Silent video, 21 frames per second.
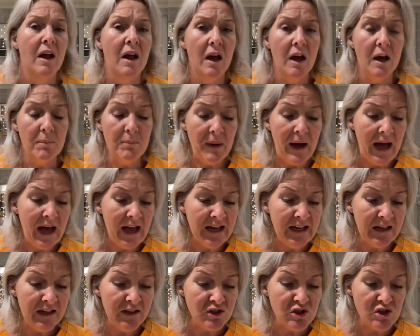A
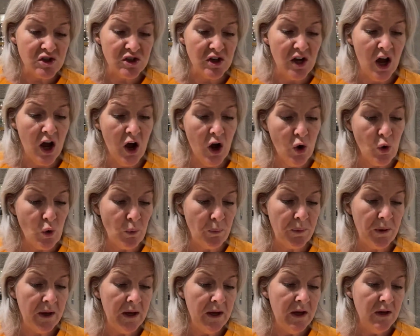pilot doesn't hope
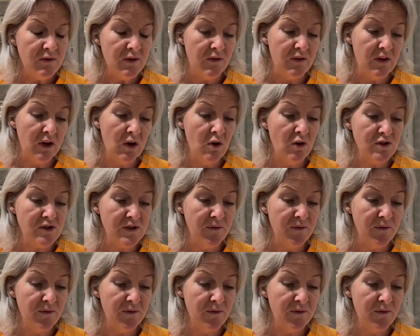that the laws